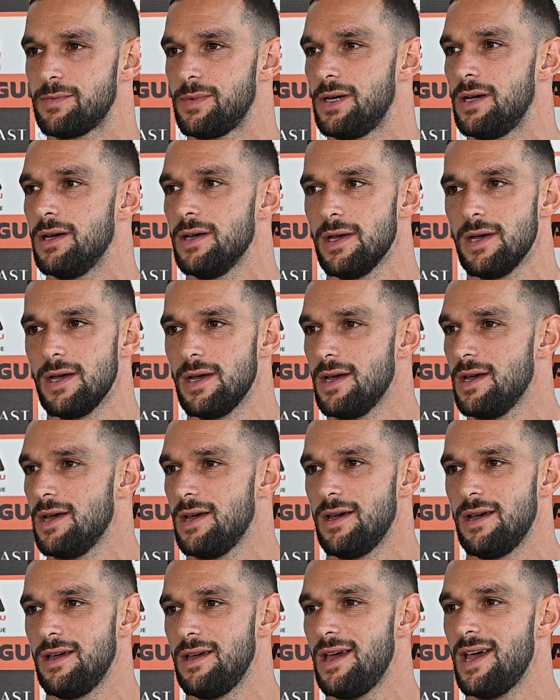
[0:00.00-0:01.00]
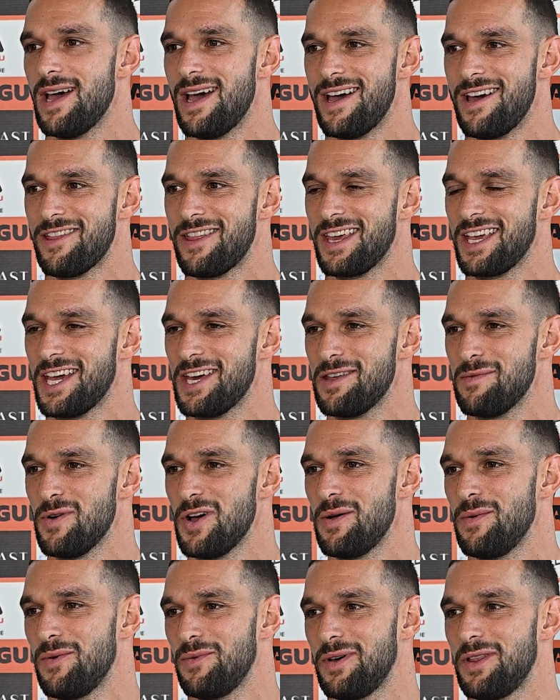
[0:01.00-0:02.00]
But yeah, I think at the
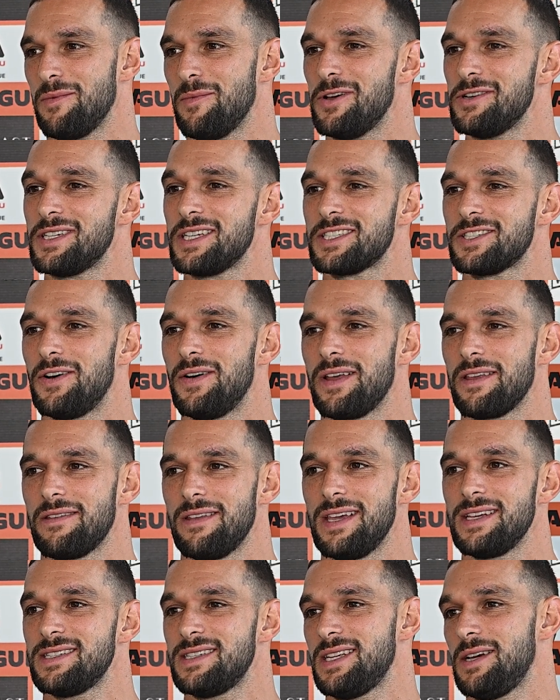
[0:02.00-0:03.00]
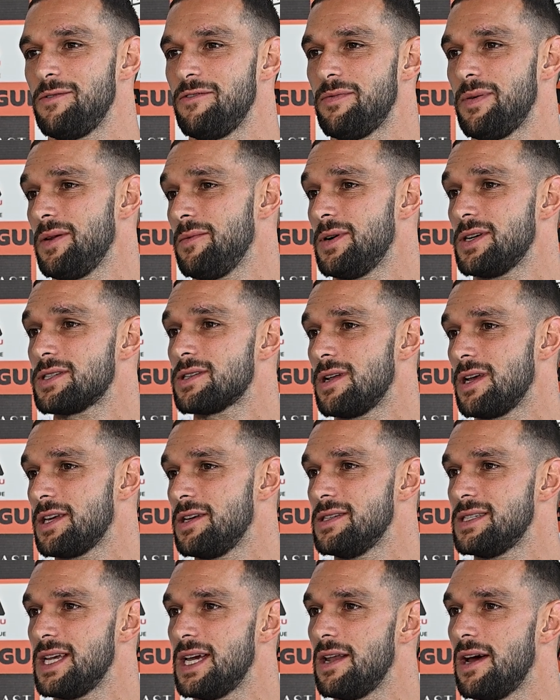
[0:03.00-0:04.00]
moment one of the most exciting things is that we've pretty much, like
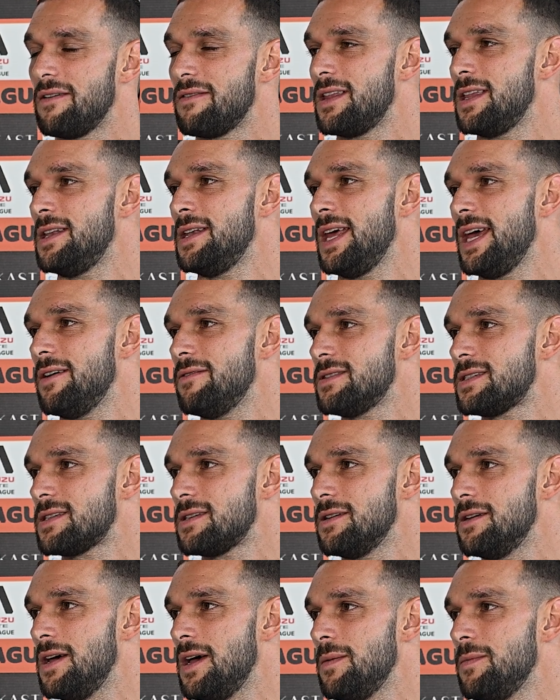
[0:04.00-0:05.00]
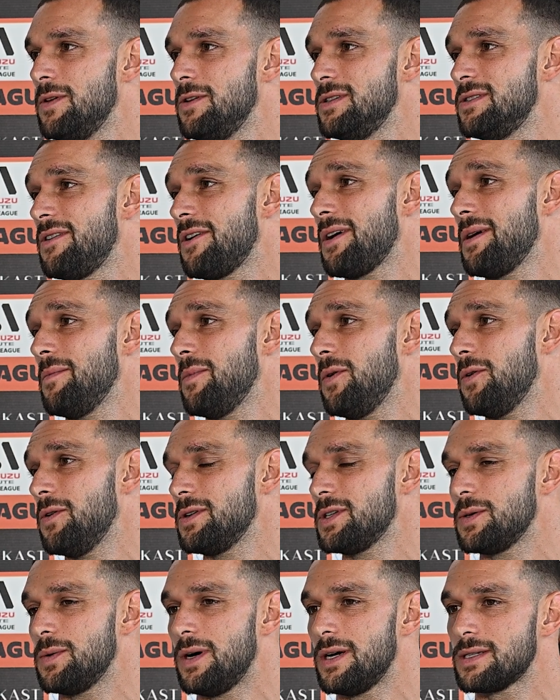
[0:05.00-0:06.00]
you said, other than Nevs, who's very
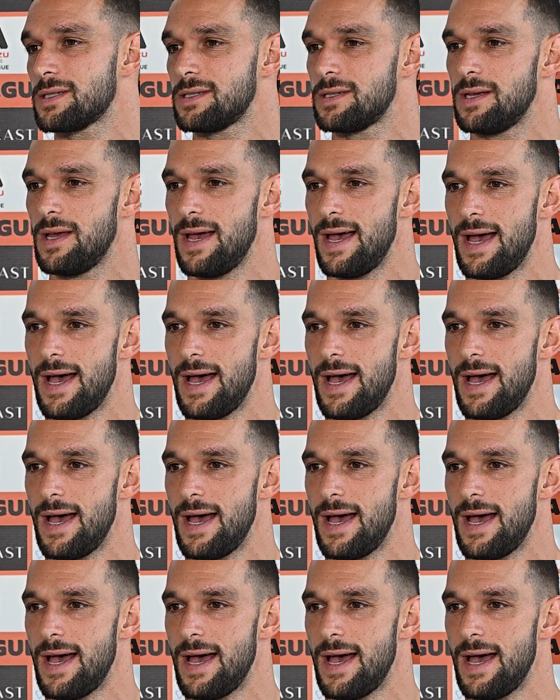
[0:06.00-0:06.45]
important to us,